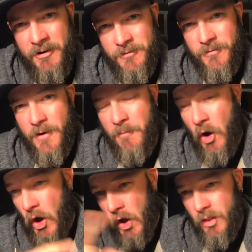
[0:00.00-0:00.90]
from
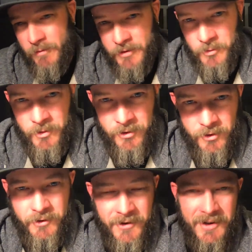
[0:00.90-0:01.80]
all over the
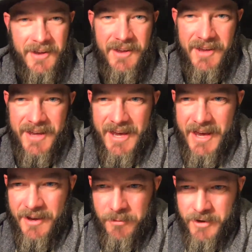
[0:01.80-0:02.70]
world,
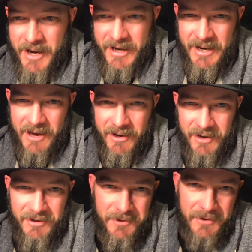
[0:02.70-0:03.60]
and we're hanging out
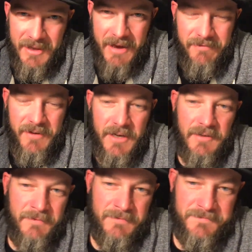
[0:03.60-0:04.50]
here doing a live feed.
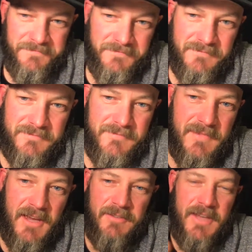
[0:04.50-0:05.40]

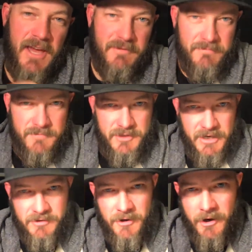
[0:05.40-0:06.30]
How's that,
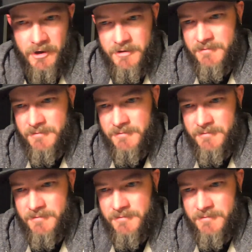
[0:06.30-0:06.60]
Jed Clark?"